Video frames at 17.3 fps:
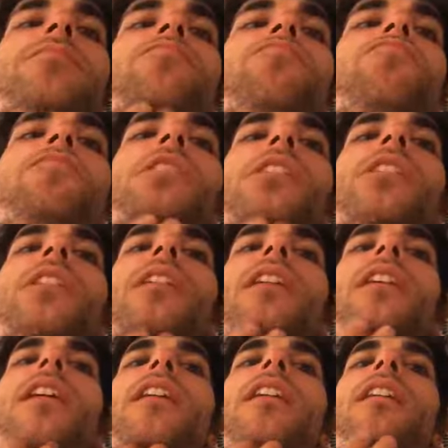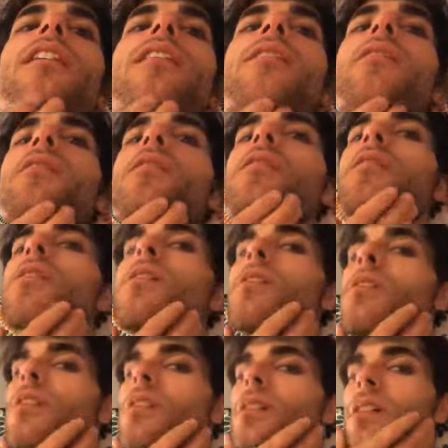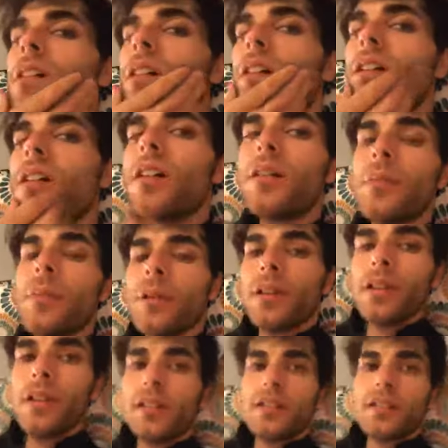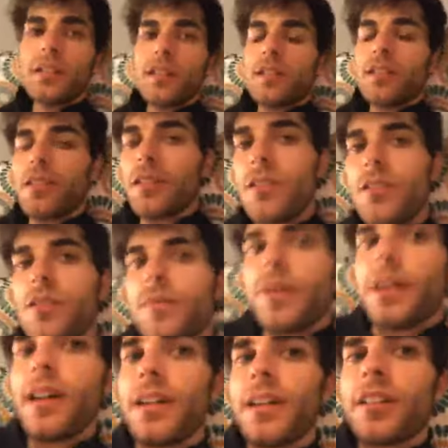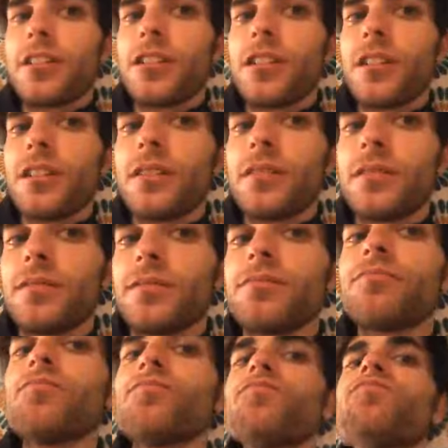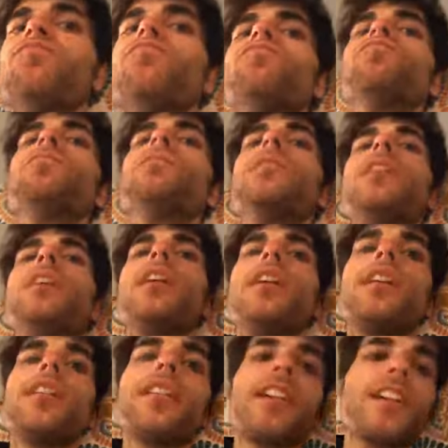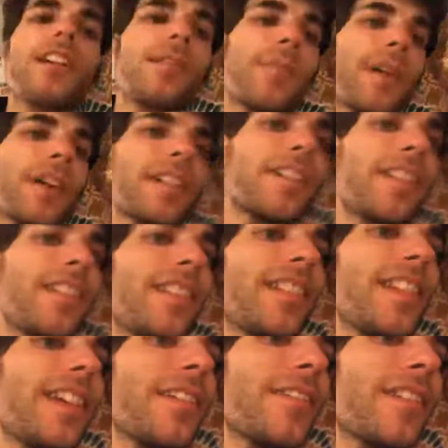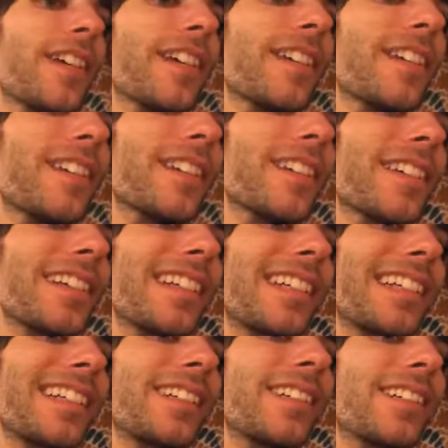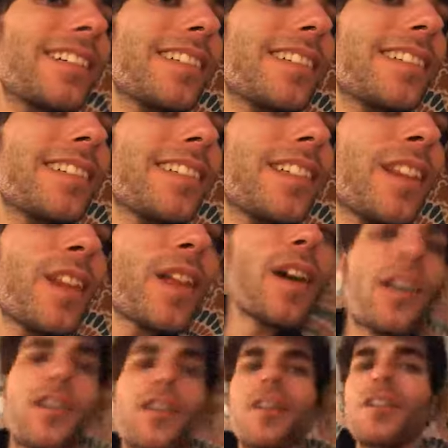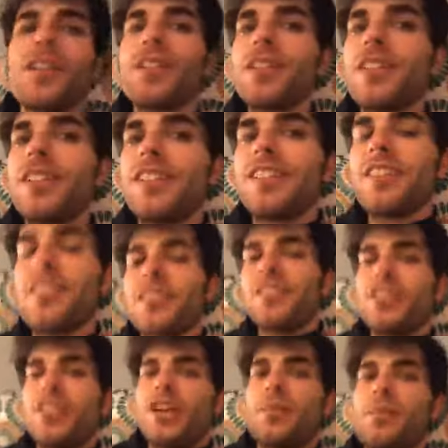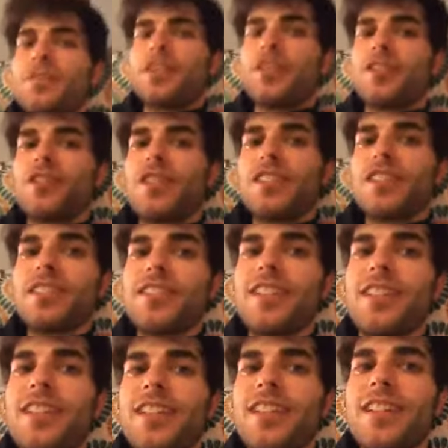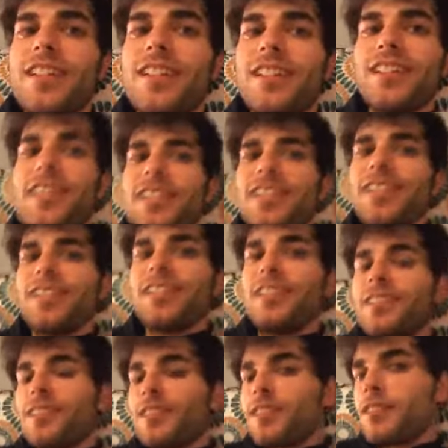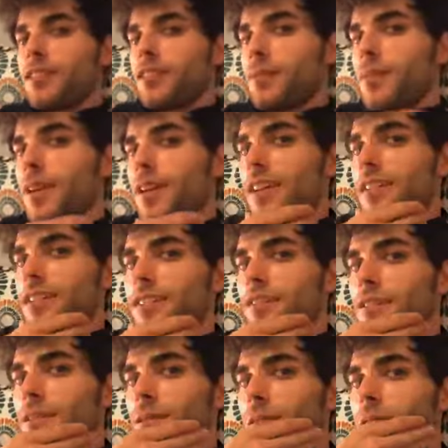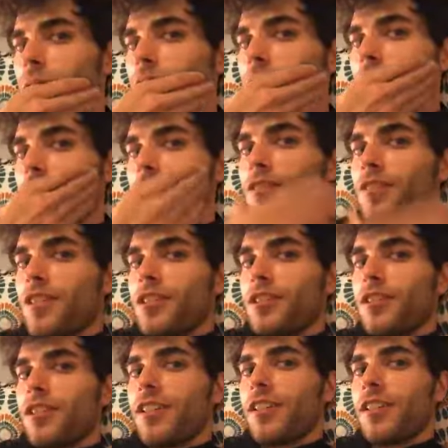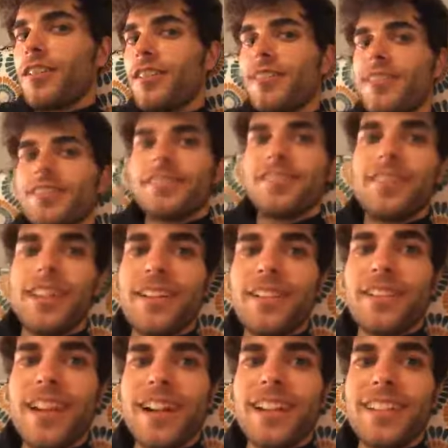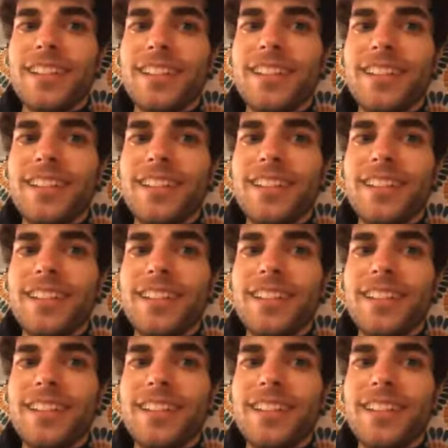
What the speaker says: growing it in. But yeah, it's not looking too bad actually. I think I might leave it longer until the jam session on Sunday, just to surprise everyone with how much facial hair I've gotten.